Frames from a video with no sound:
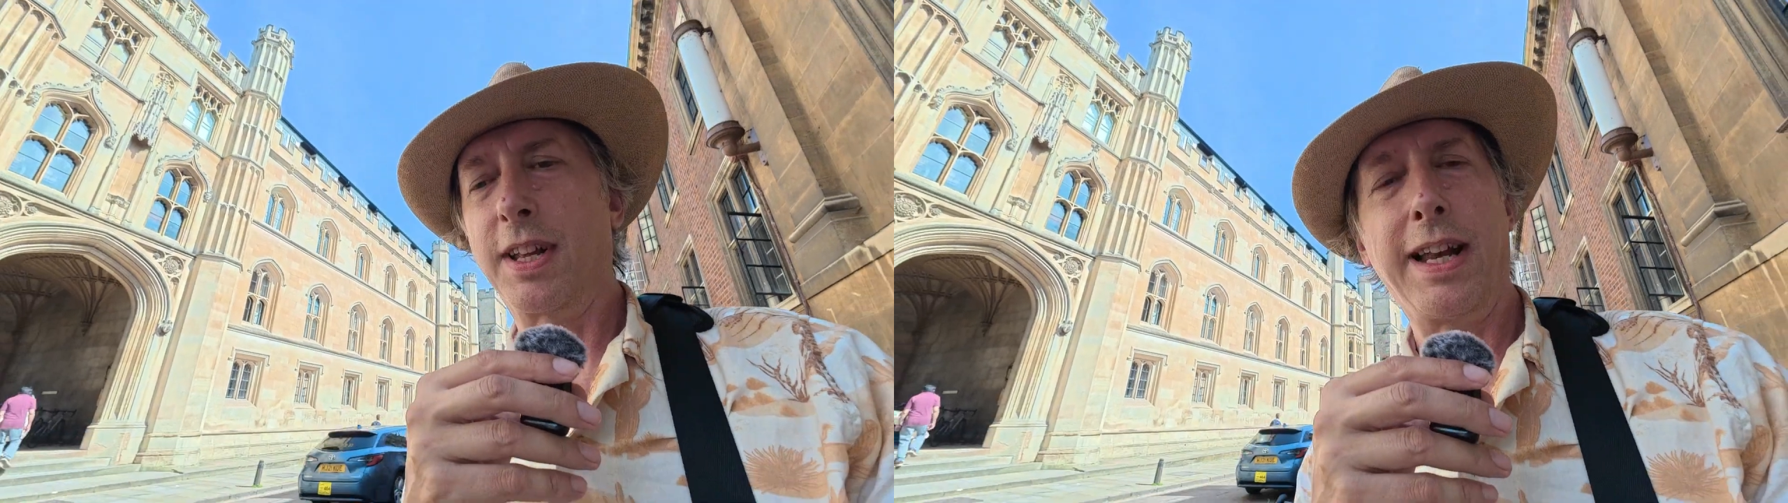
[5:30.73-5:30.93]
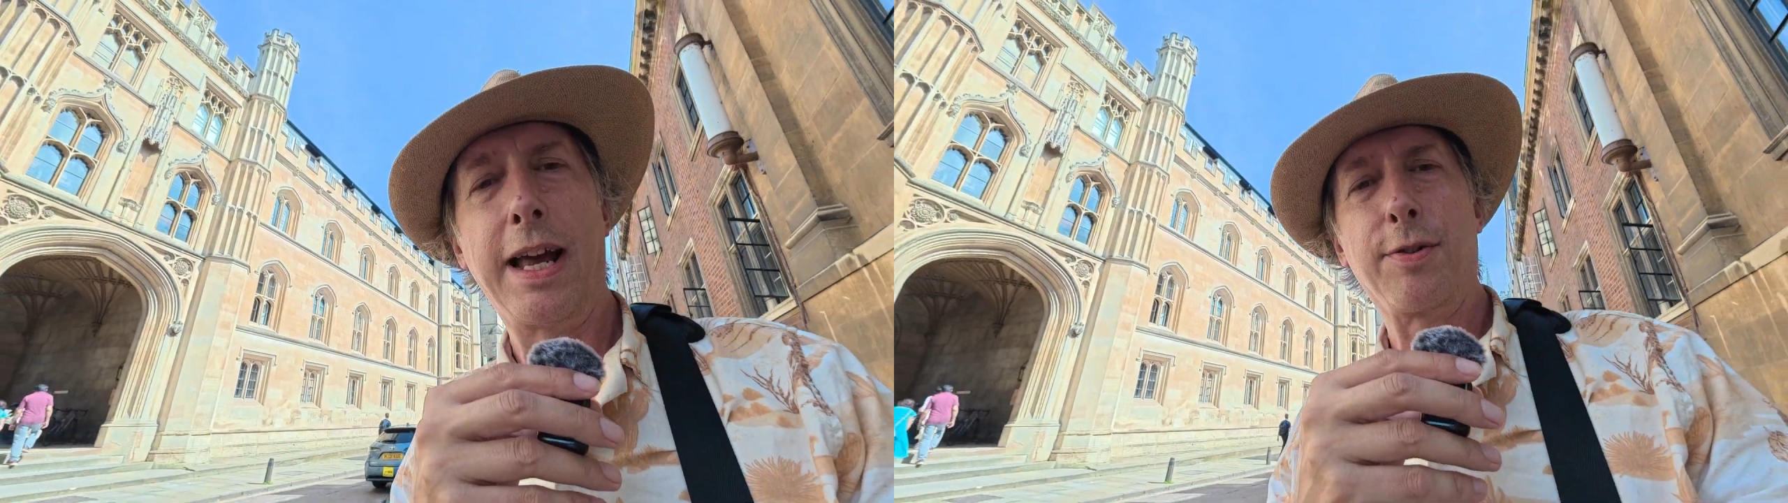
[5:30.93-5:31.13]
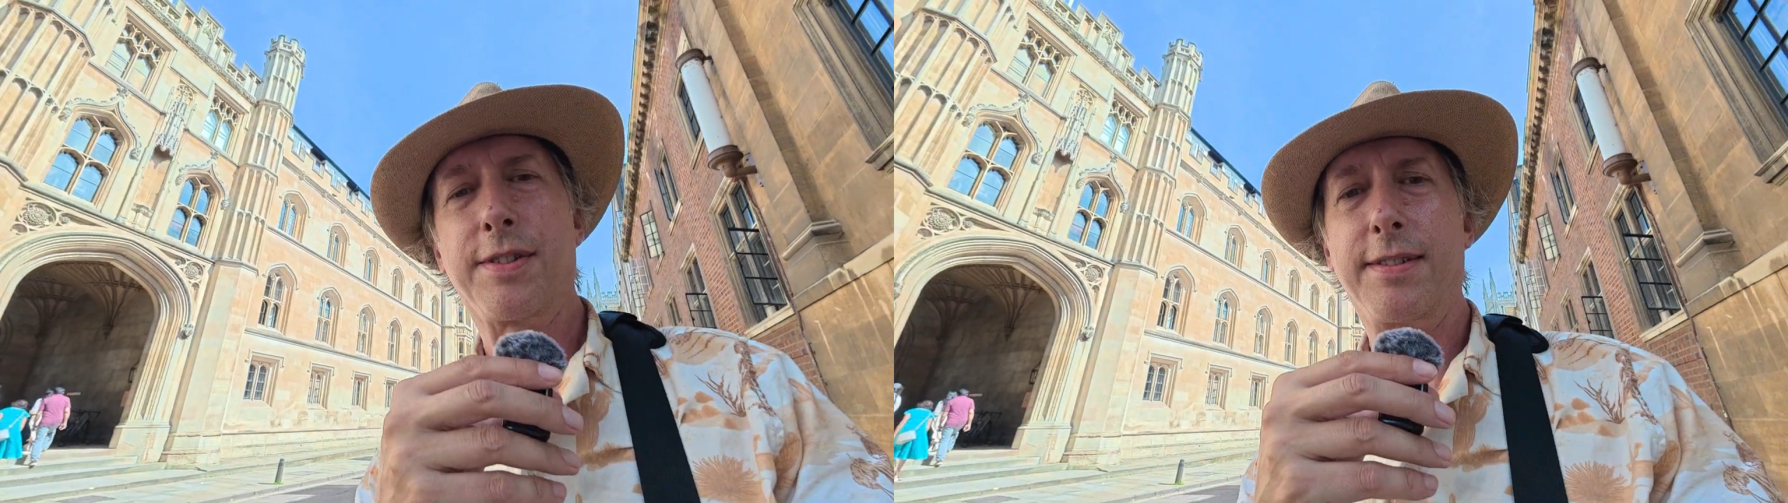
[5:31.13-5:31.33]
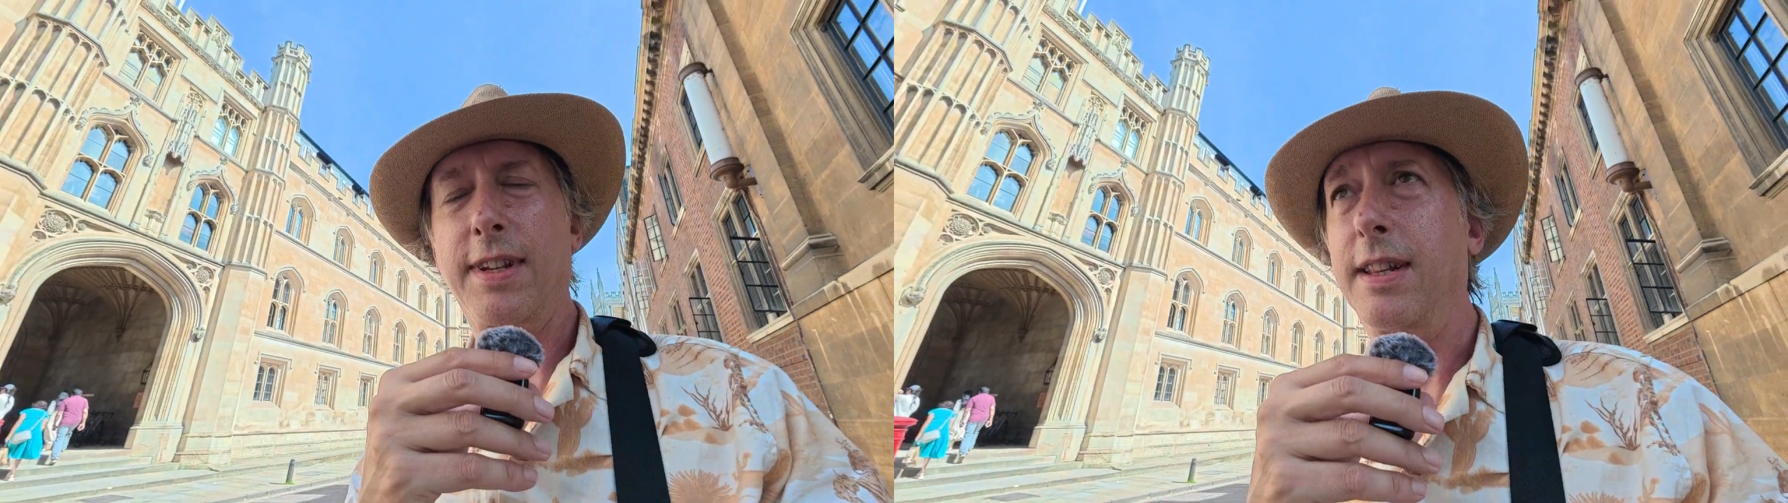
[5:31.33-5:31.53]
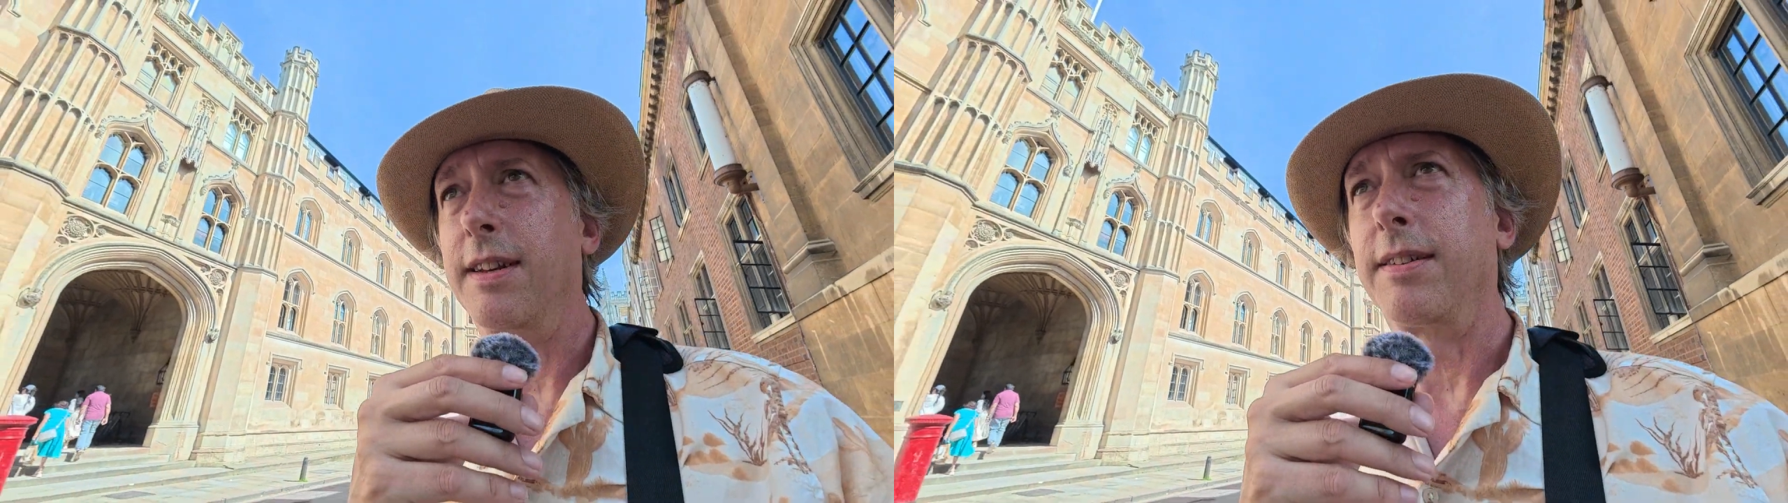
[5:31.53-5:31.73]
that allow us to
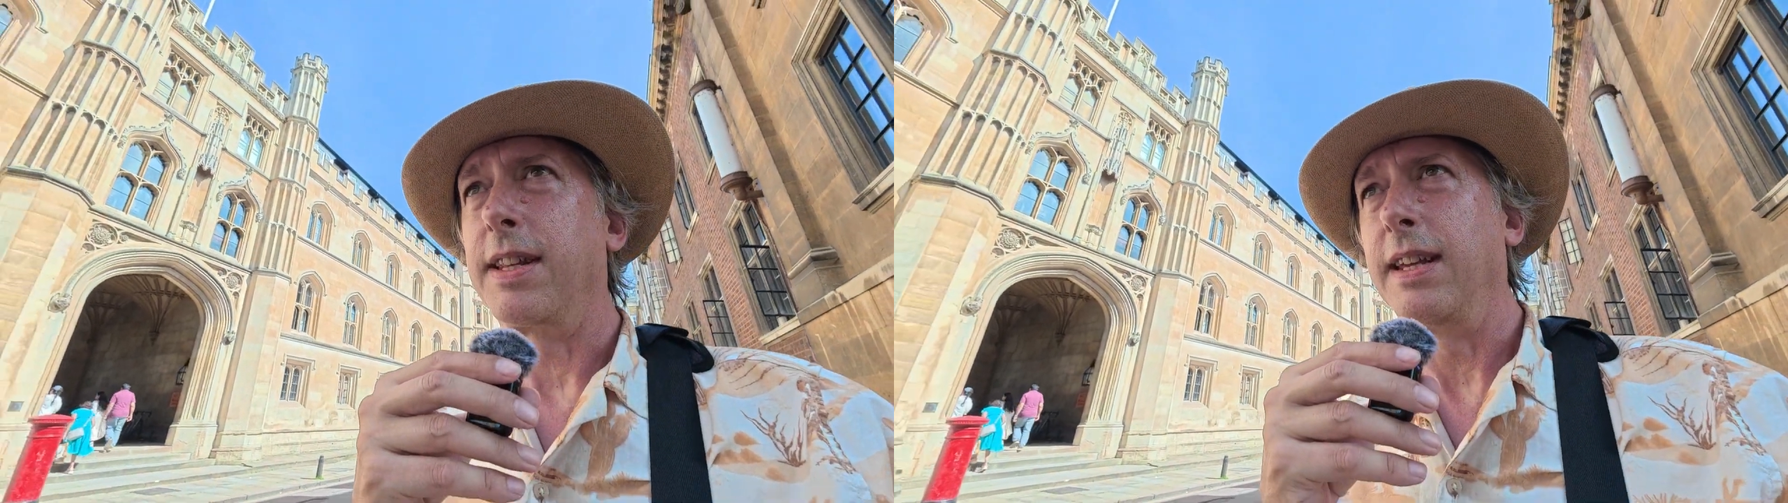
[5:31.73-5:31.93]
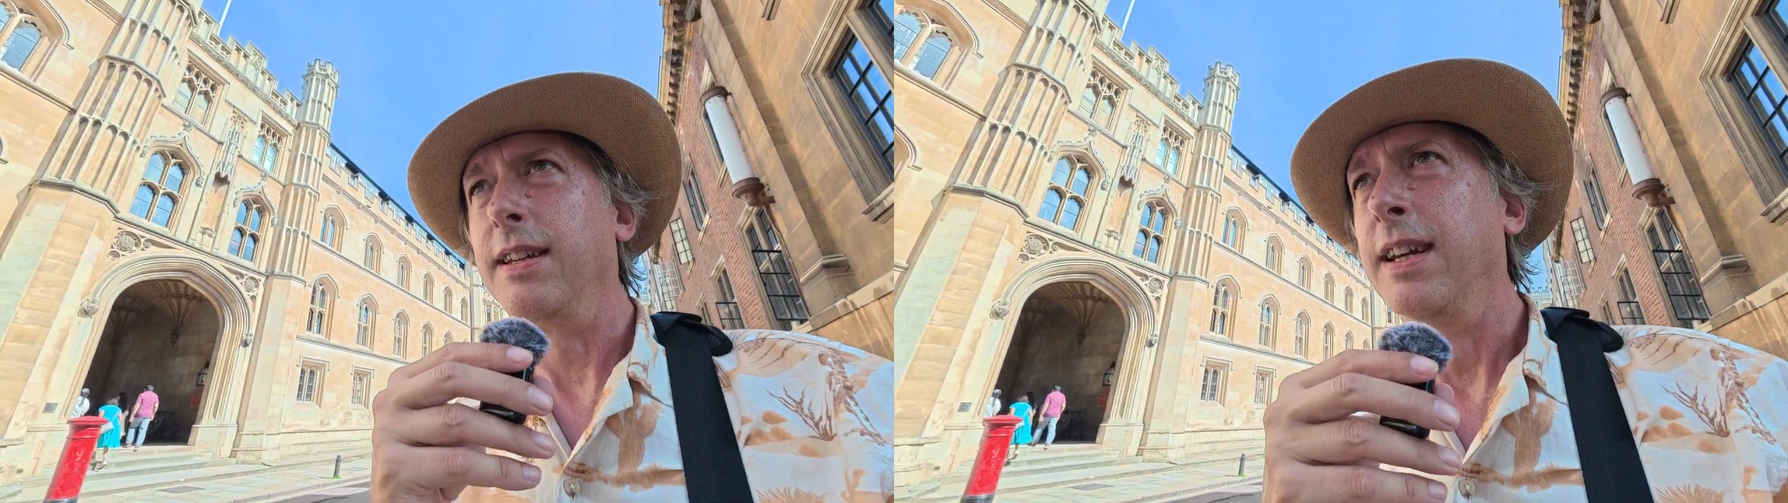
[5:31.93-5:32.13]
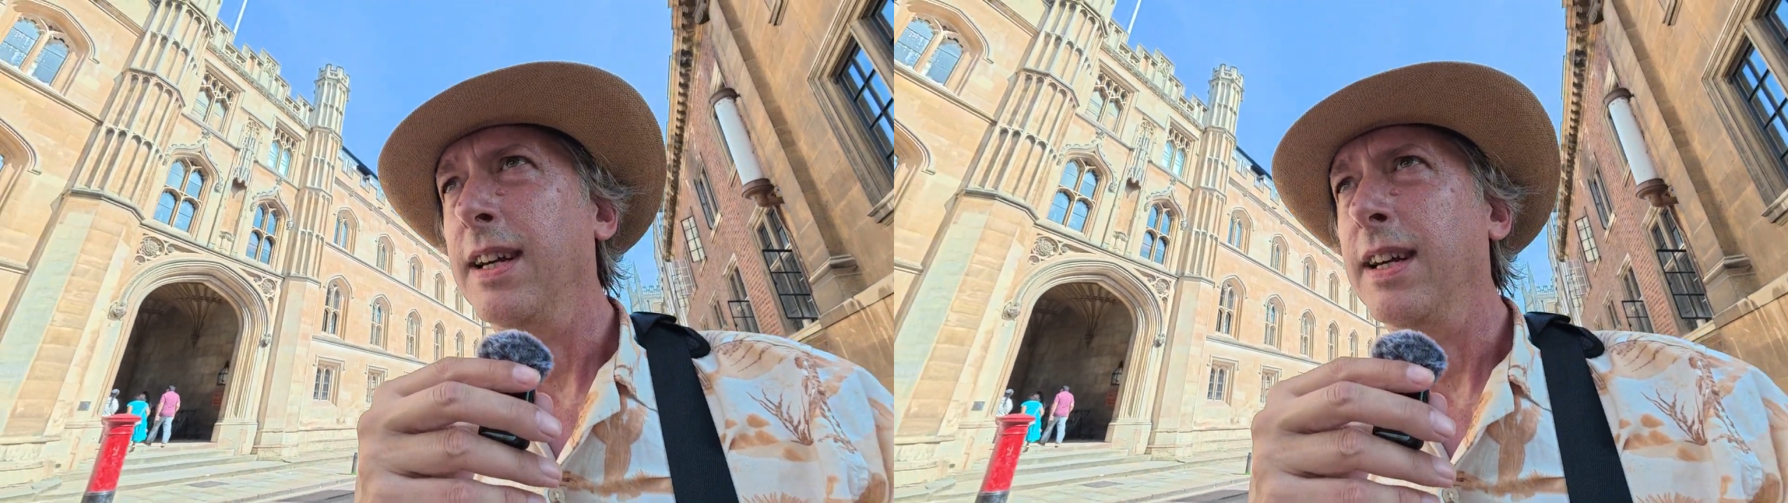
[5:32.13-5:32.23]
see the